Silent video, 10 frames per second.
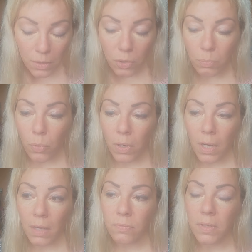the more
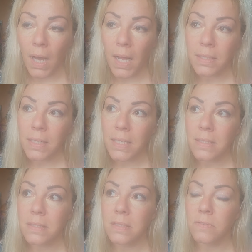of
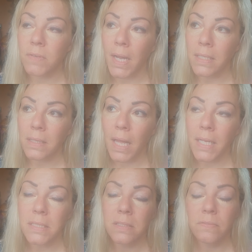Godness, divine
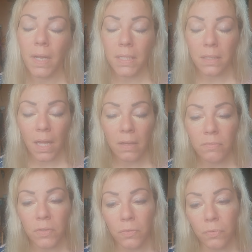light, divine love
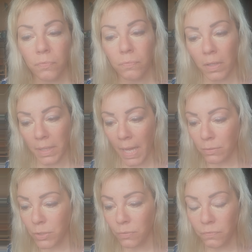you f-
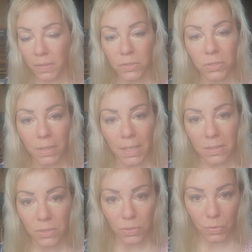allow to filter
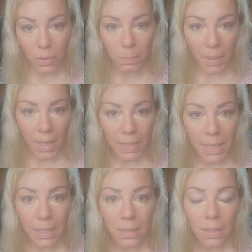into your
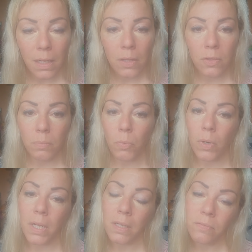body, the
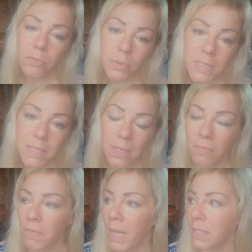more influence and
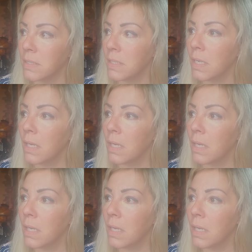effect